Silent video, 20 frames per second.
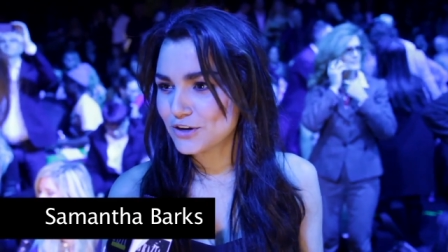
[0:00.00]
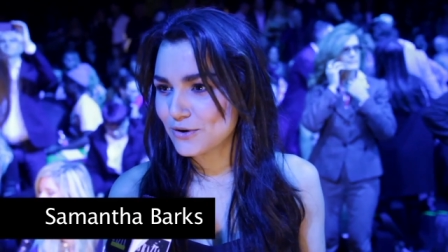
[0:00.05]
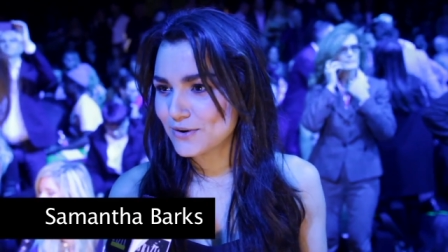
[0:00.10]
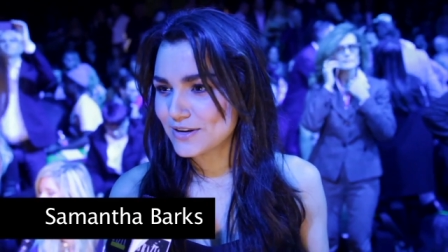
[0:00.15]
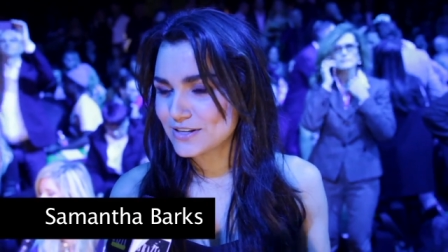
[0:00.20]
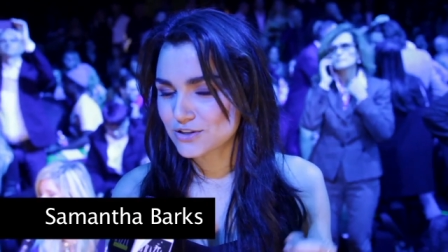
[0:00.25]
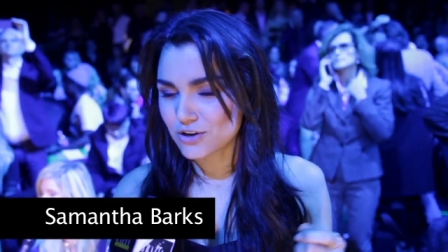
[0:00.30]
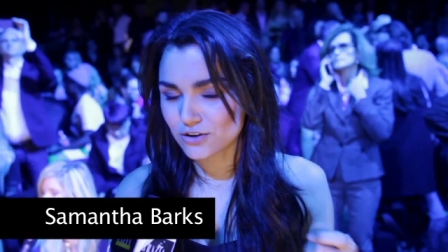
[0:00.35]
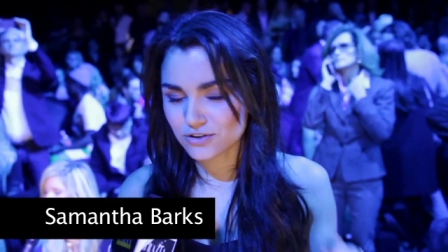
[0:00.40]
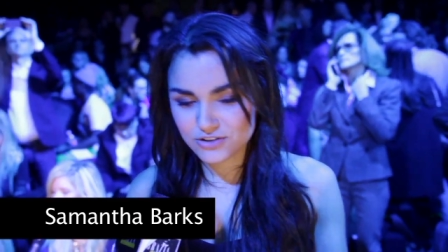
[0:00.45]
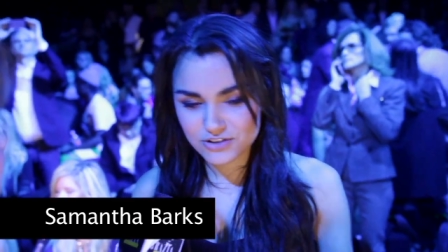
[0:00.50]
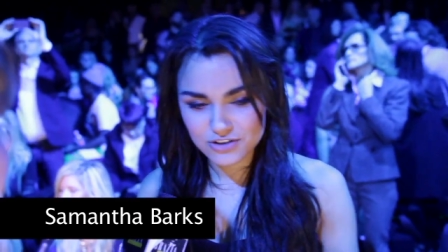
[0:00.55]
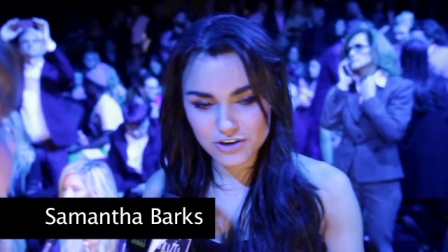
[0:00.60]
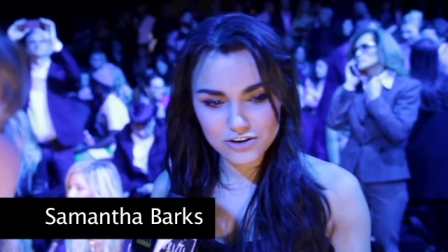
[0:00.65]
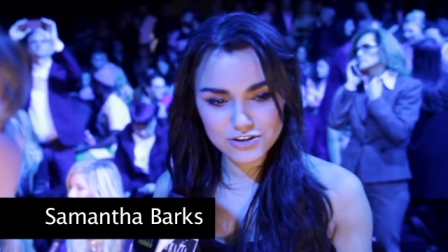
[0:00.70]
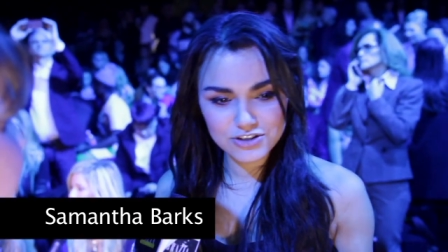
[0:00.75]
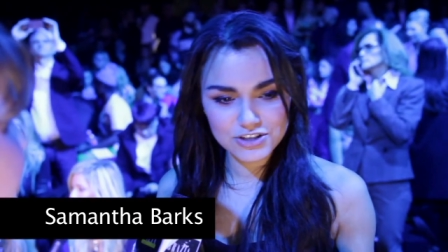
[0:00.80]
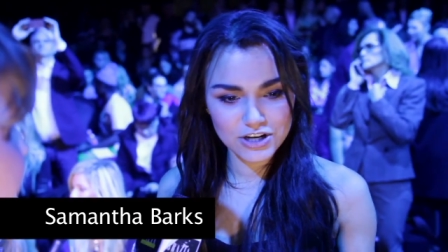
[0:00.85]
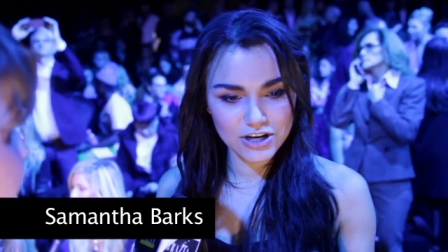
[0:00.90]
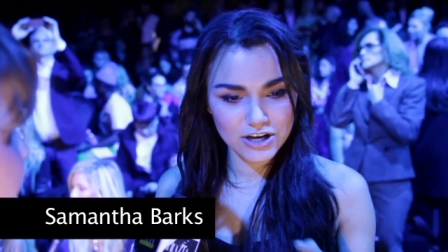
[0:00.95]
You know, he's got
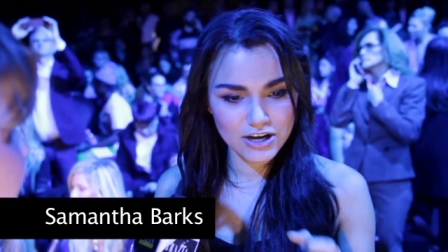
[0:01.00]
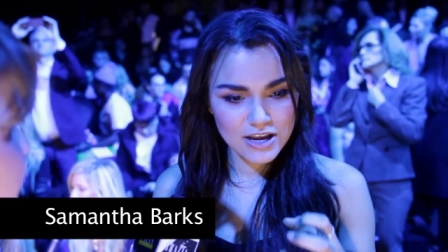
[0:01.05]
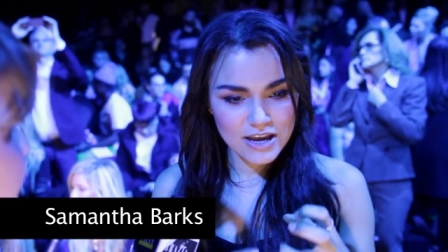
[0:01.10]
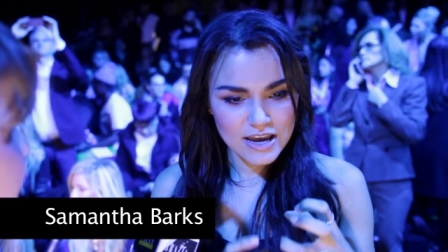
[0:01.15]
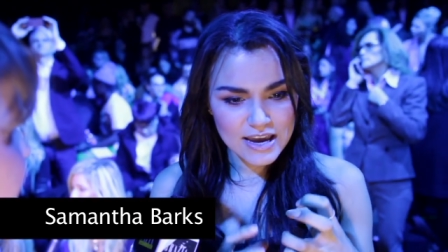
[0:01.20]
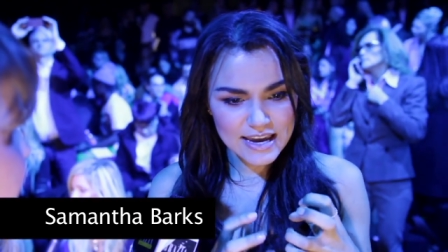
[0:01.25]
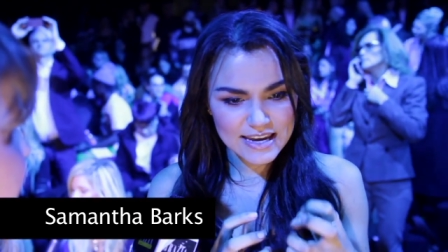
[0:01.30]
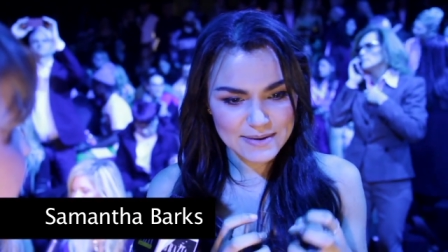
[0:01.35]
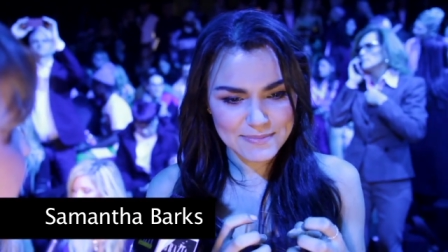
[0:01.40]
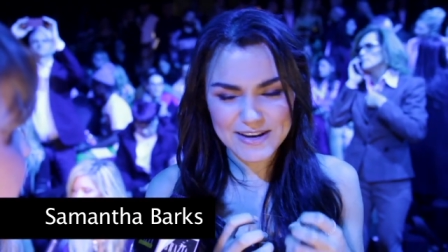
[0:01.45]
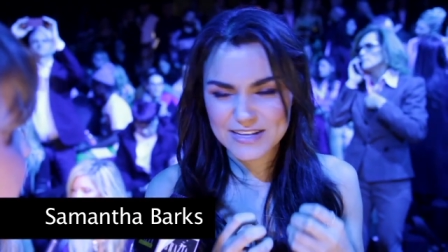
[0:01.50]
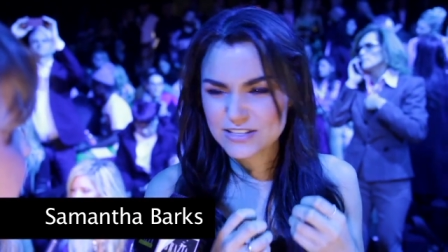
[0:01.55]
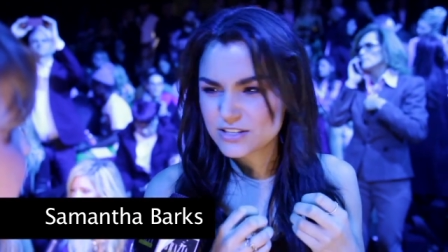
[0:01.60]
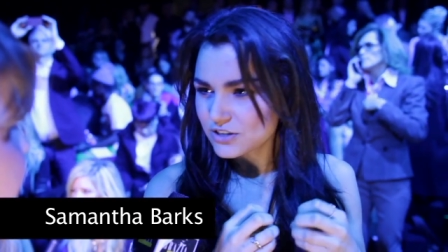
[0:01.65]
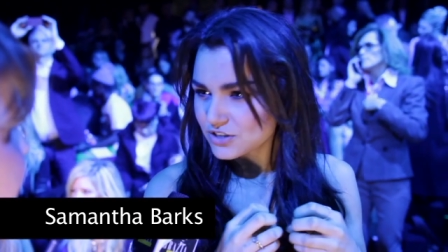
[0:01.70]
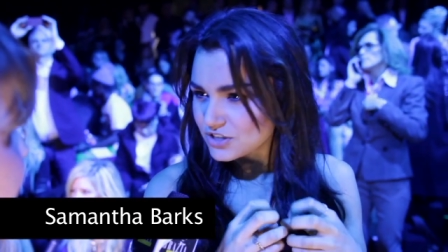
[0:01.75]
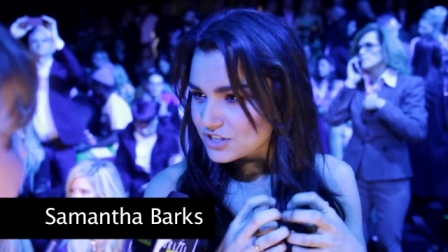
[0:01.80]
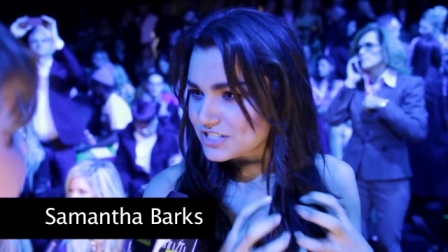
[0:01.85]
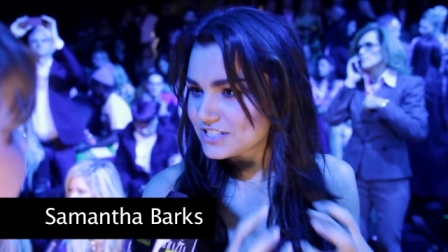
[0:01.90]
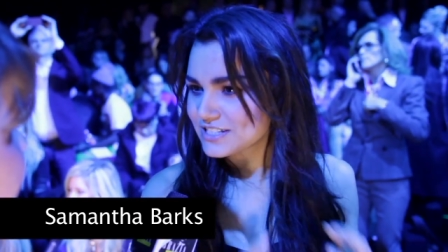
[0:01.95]
such a, he makes
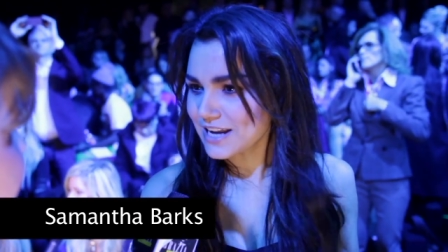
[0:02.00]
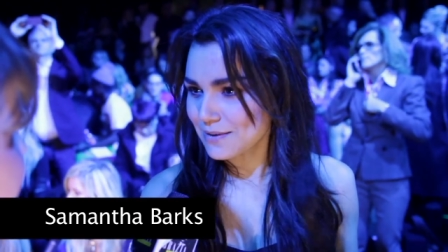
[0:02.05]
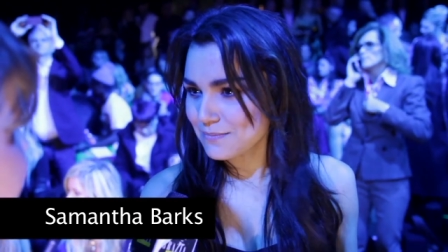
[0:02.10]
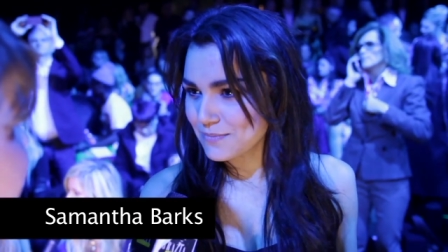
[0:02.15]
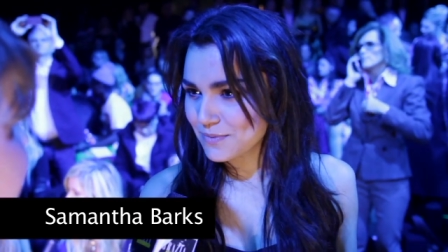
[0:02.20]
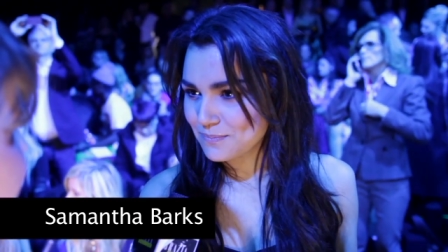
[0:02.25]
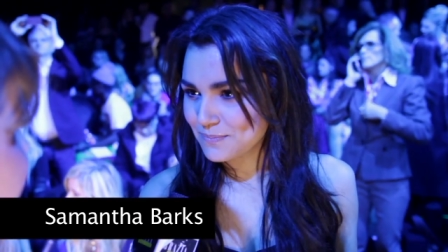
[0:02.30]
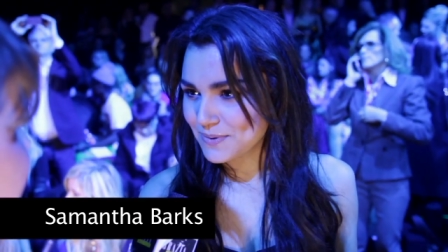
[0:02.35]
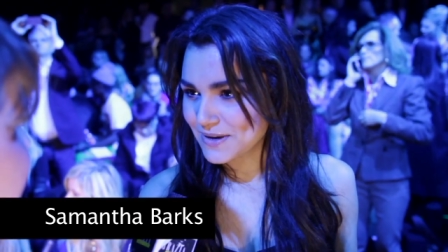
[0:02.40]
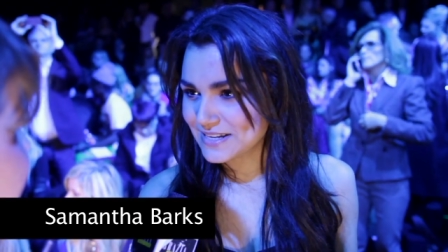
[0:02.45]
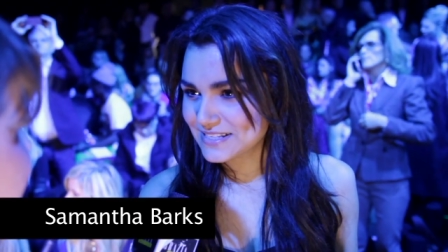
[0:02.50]
such statement